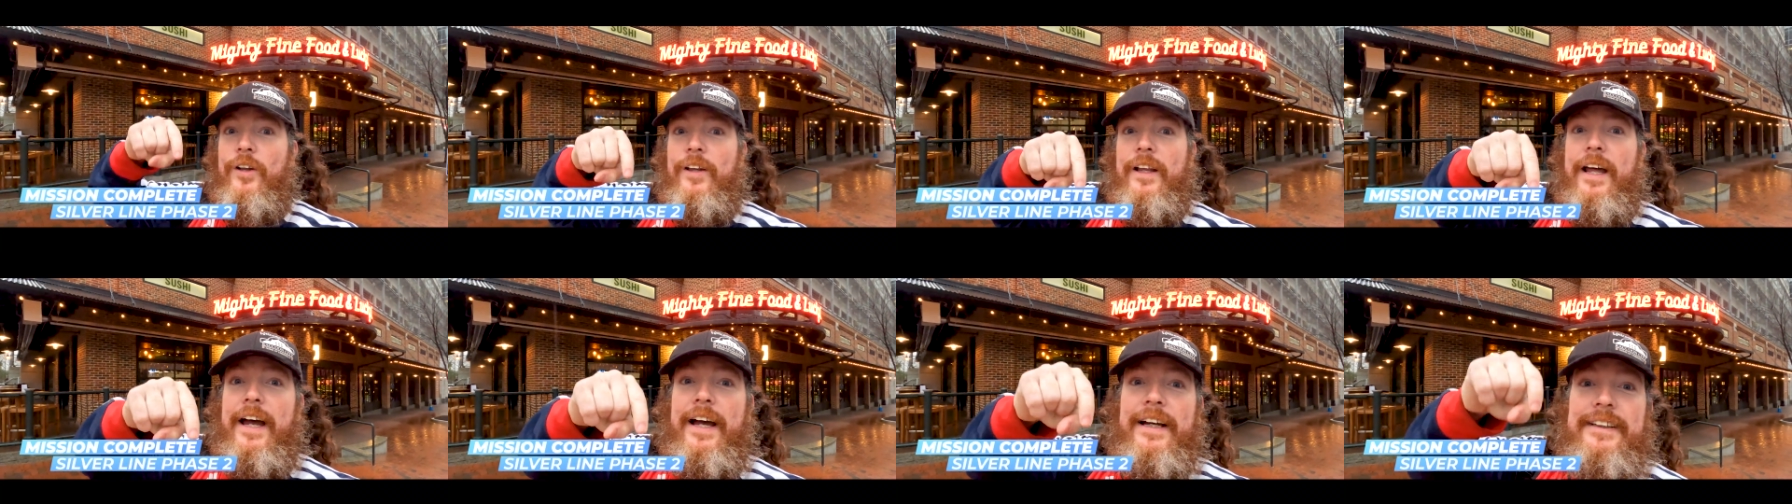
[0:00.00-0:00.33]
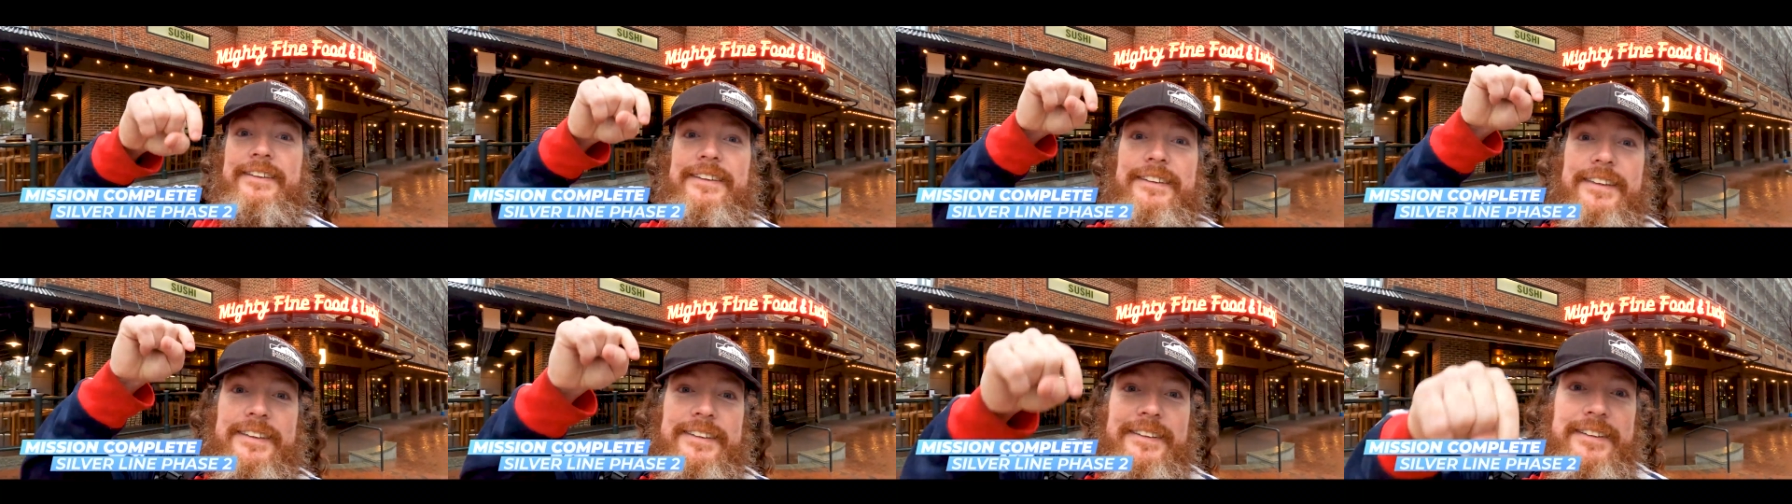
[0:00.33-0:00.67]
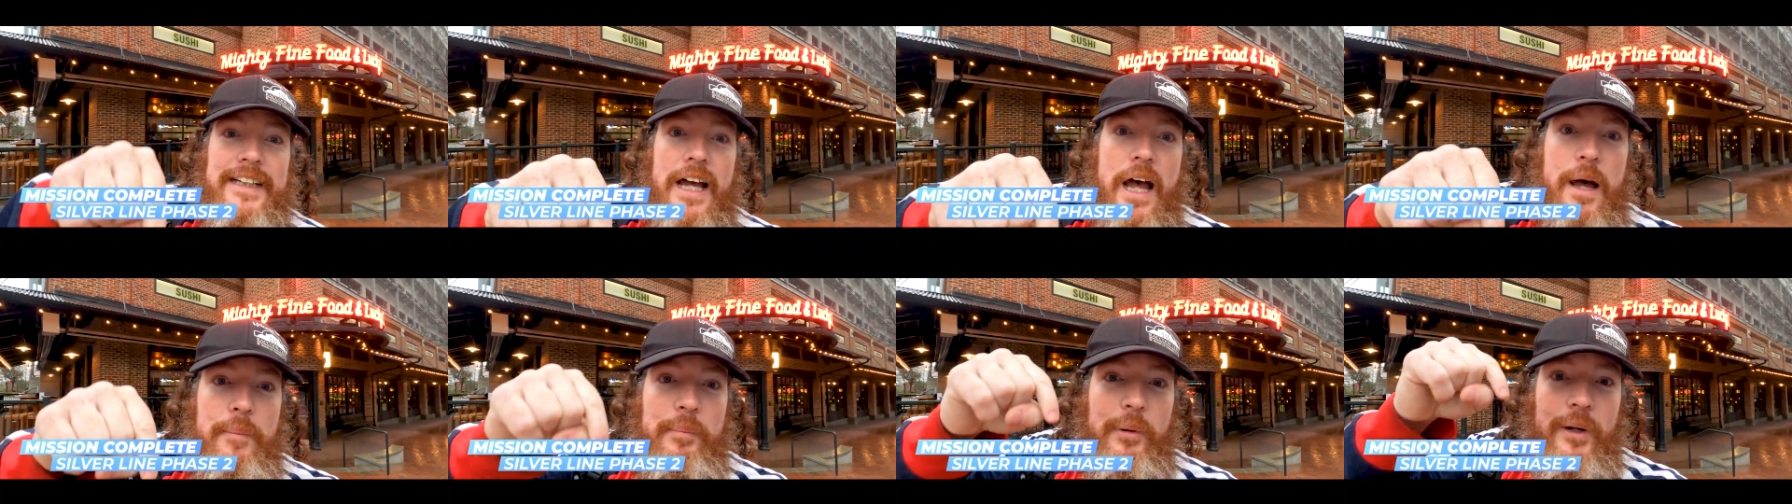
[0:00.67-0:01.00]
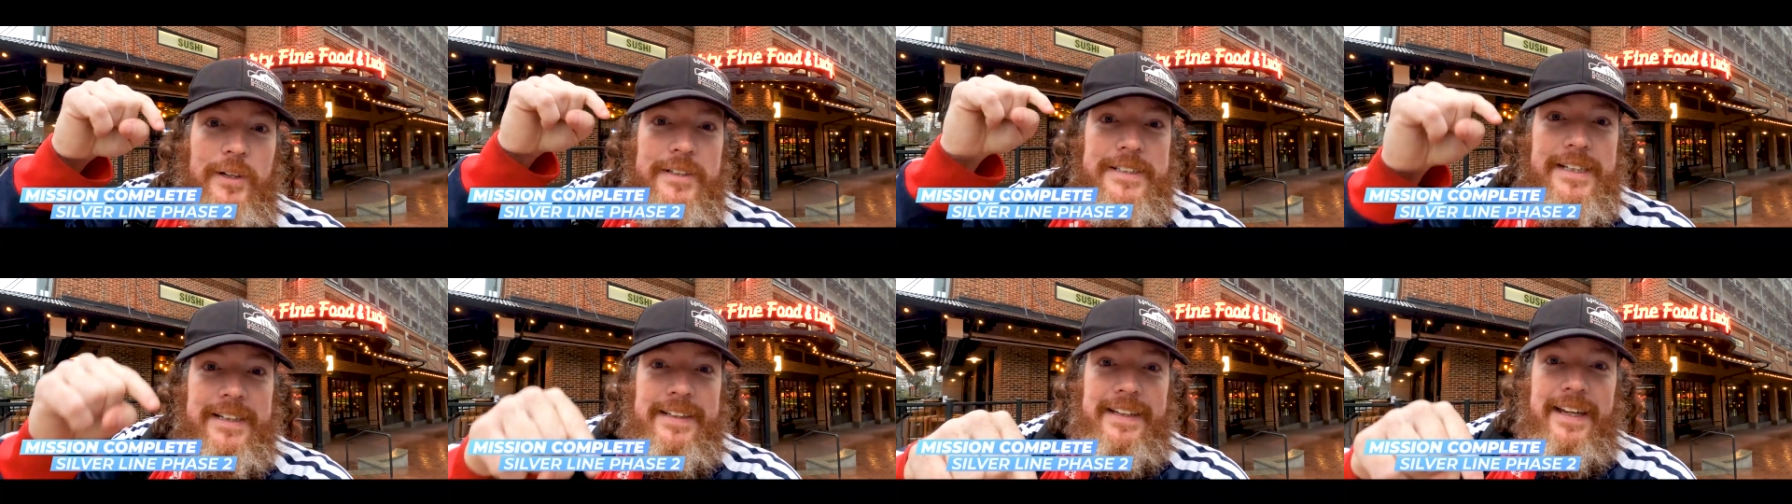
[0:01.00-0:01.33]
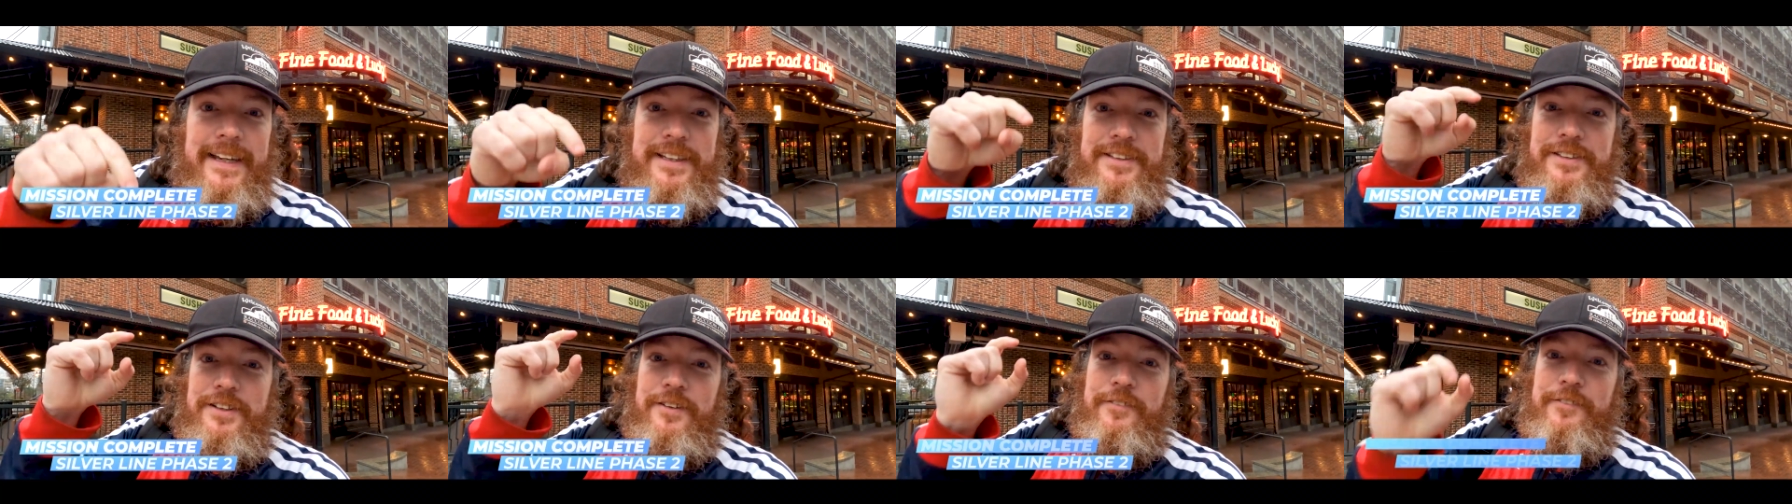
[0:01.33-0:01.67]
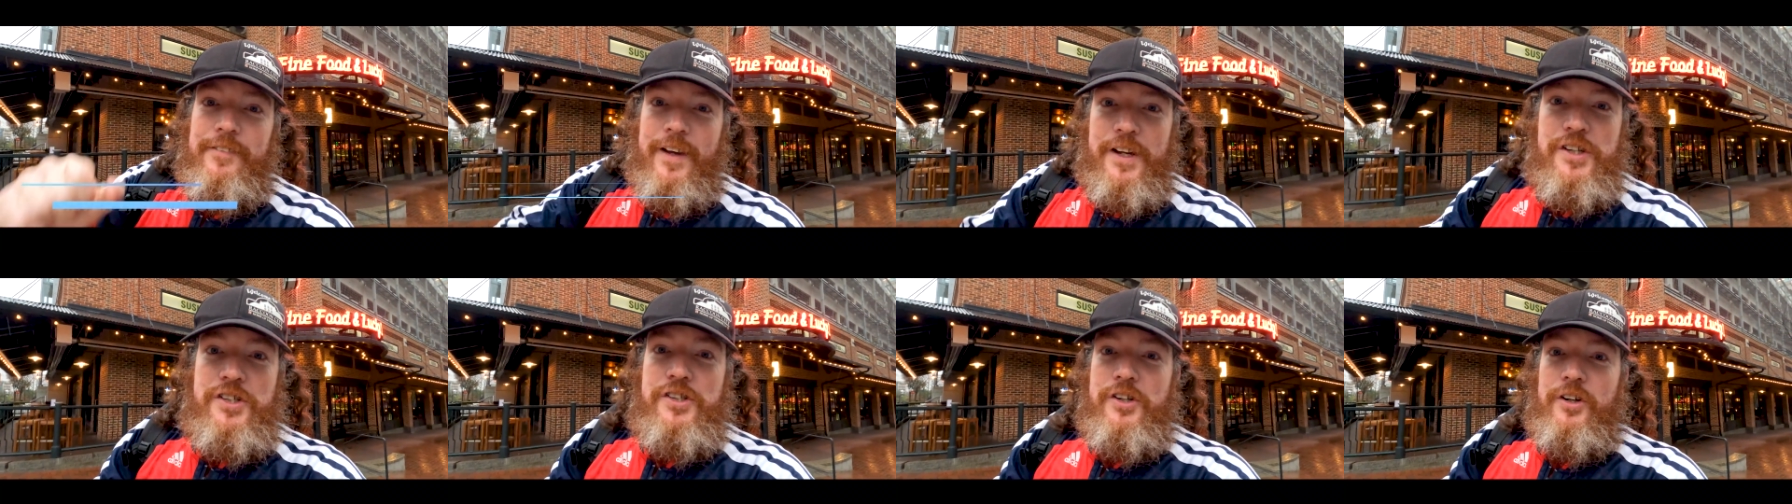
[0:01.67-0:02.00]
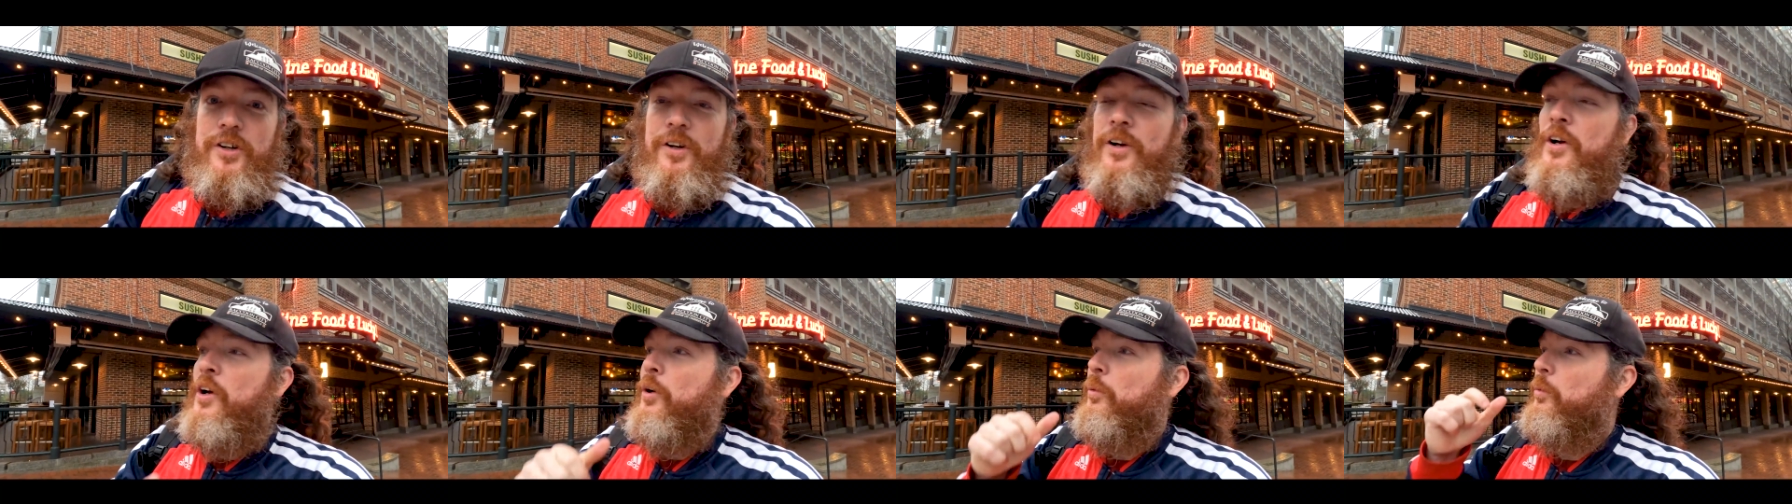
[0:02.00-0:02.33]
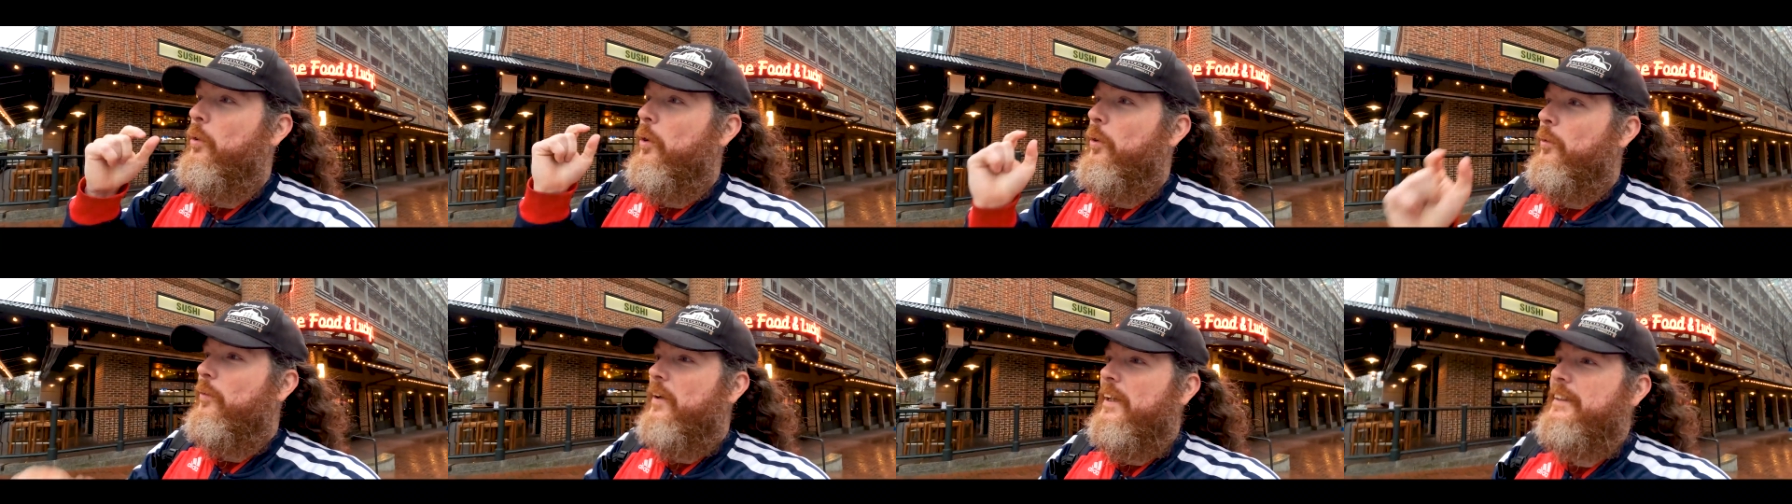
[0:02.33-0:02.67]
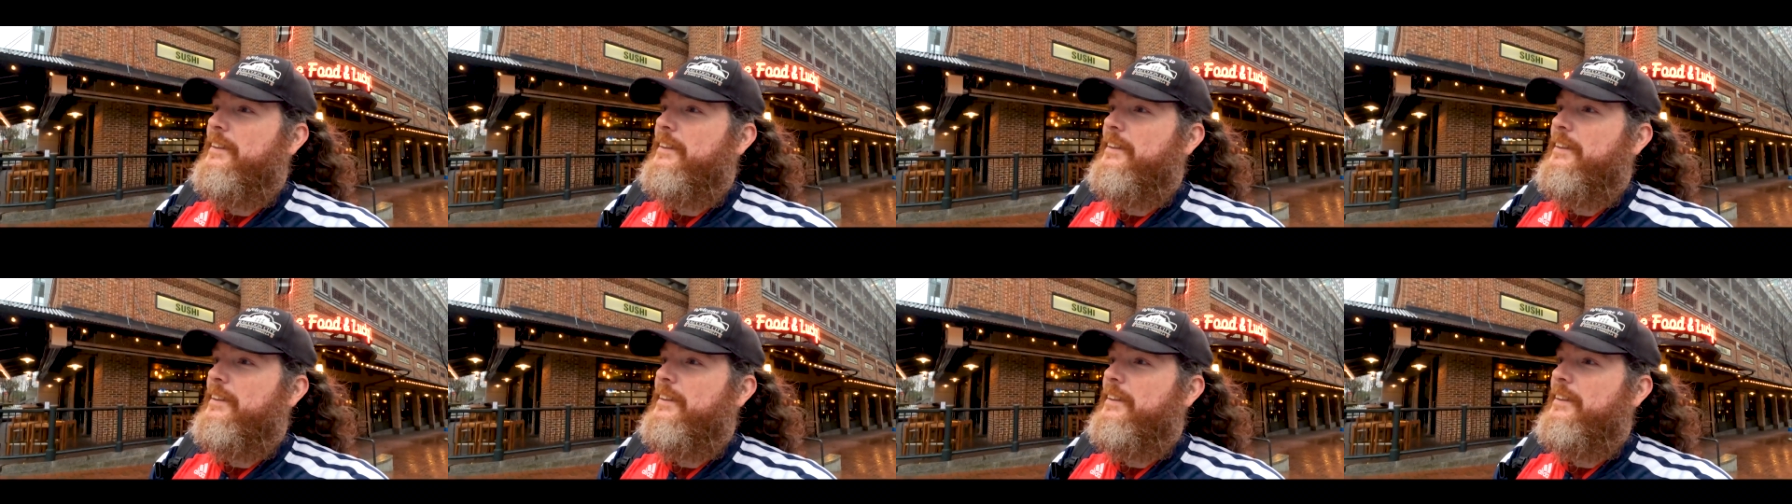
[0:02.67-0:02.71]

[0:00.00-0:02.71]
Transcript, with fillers: last stop on today's adventure. We're at